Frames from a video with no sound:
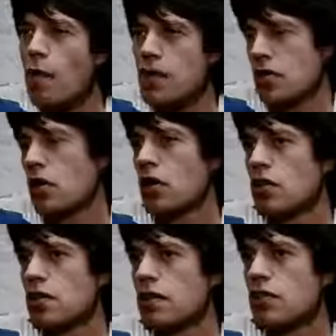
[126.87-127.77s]
It's got
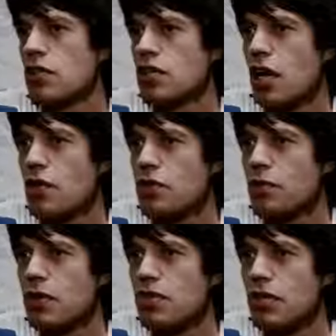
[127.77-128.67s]
lots of different styles of
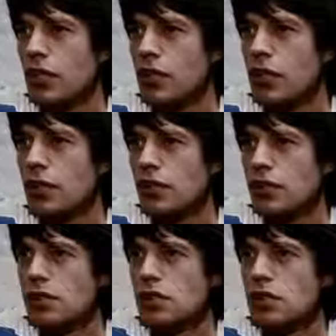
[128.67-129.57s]
music mm. on it.
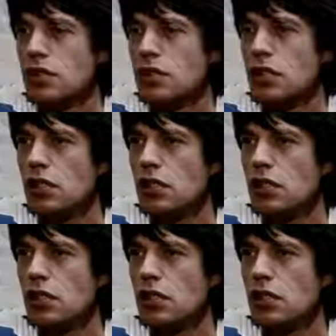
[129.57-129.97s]
What